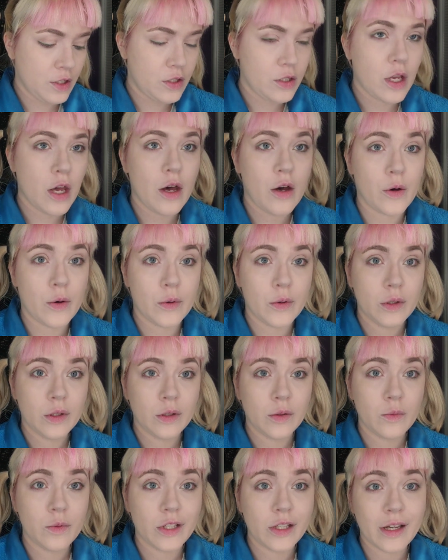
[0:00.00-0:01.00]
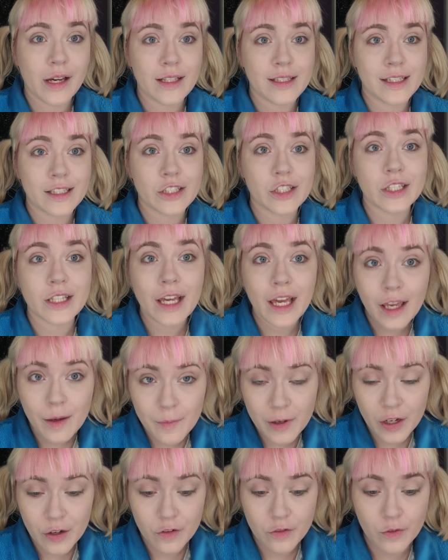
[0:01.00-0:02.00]
So what you guys actually came
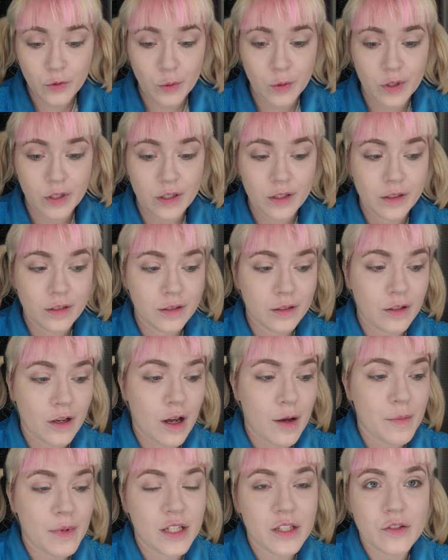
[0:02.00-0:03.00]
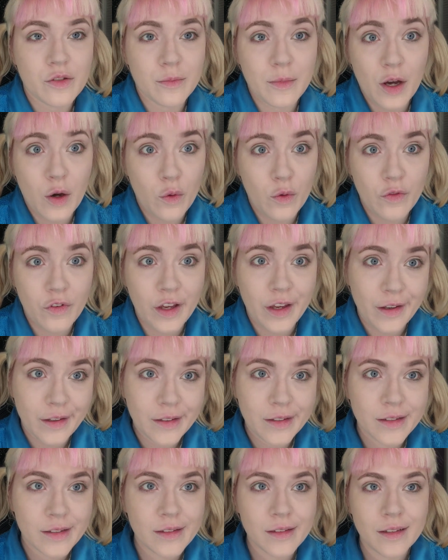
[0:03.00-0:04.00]
here for, not me doing my whole
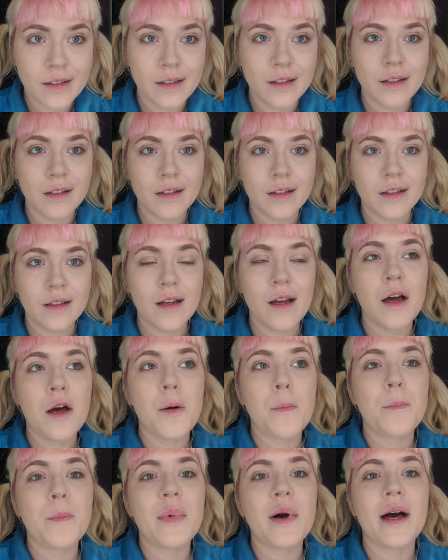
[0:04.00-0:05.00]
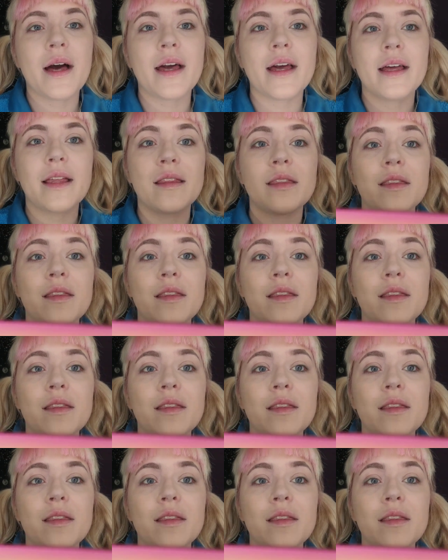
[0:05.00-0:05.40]
face, but